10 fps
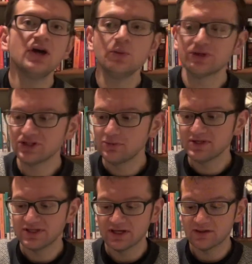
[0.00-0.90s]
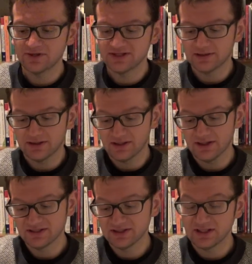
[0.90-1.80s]
which still means that it can be technically
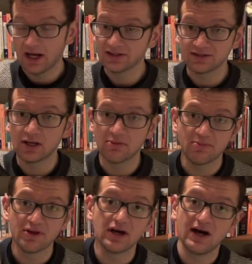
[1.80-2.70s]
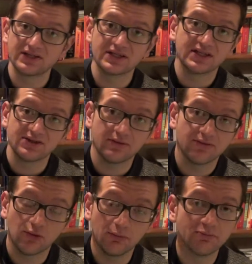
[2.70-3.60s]
classed as an Abbey beer, as it says on the
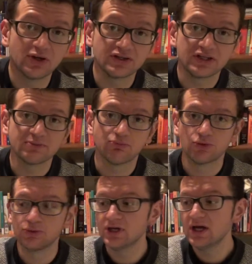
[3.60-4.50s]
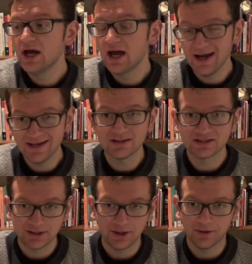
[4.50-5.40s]
front, because it's brewed in the
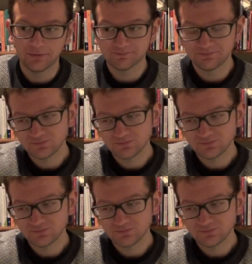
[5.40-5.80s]
style